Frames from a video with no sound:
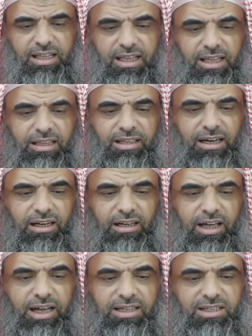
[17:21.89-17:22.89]
uh, that
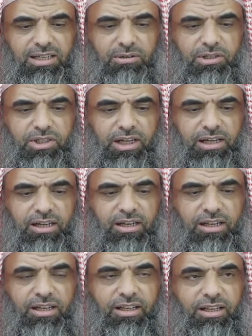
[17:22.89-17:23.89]
Allah Azza wa Jal
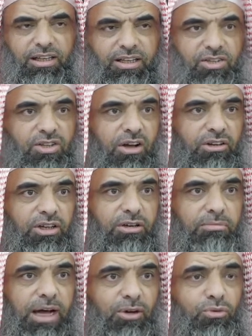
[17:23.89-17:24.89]
is talking
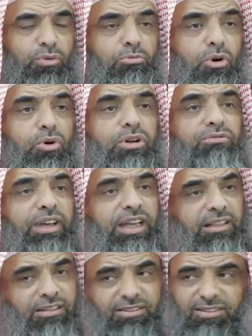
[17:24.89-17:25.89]
about to
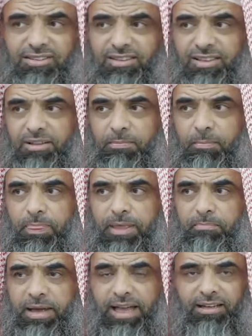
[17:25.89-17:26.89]
motivate
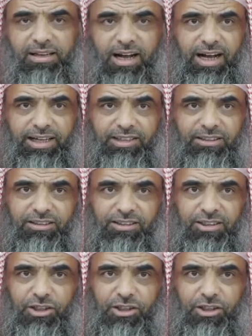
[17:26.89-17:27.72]
mankind